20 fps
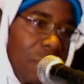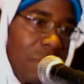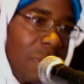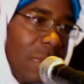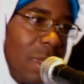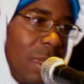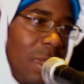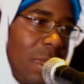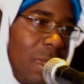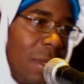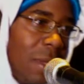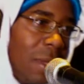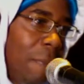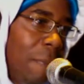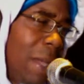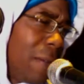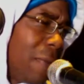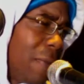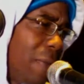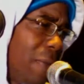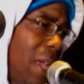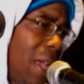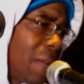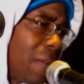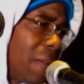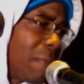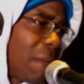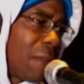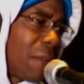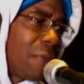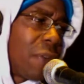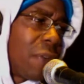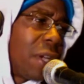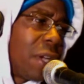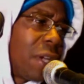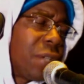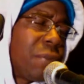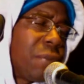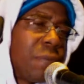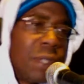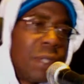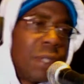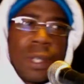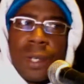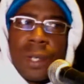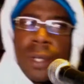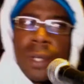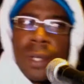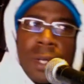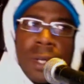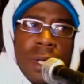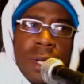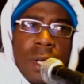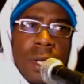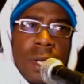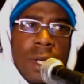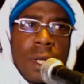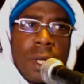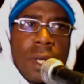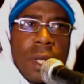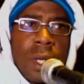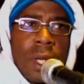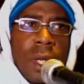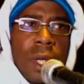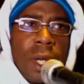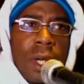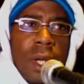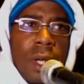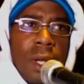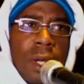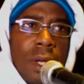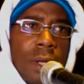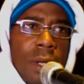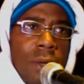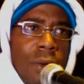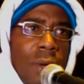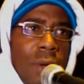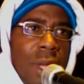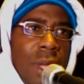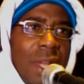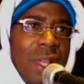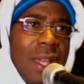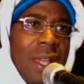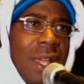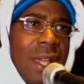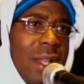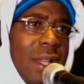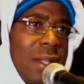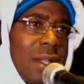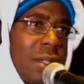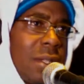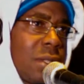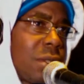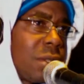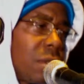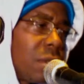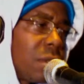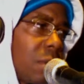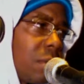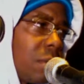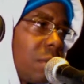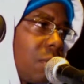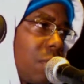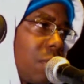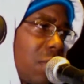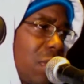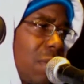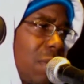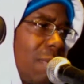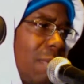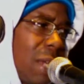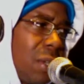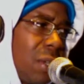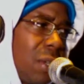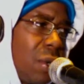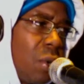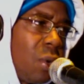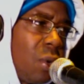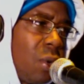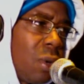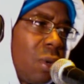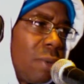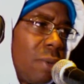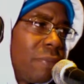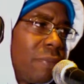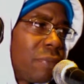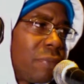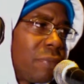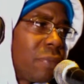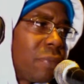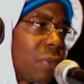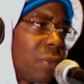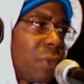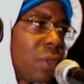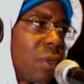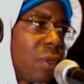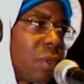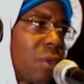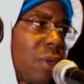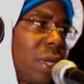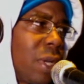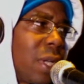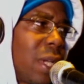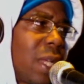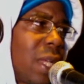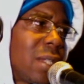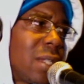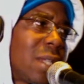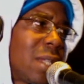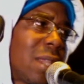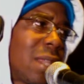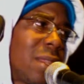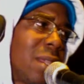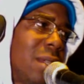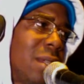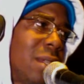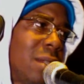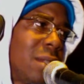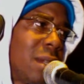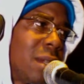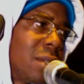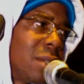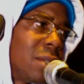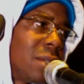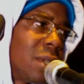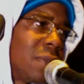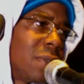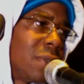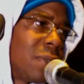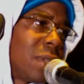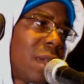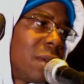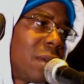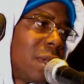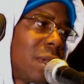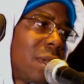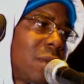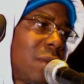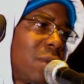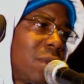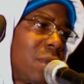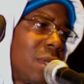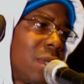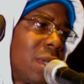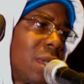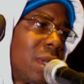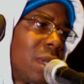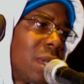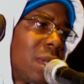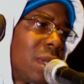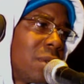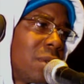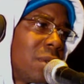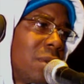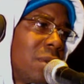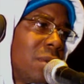Matter of fact, my freshman year, Greg Ellis was in my dorm. Greg Ellis, I think Jeff Saturday was in there too.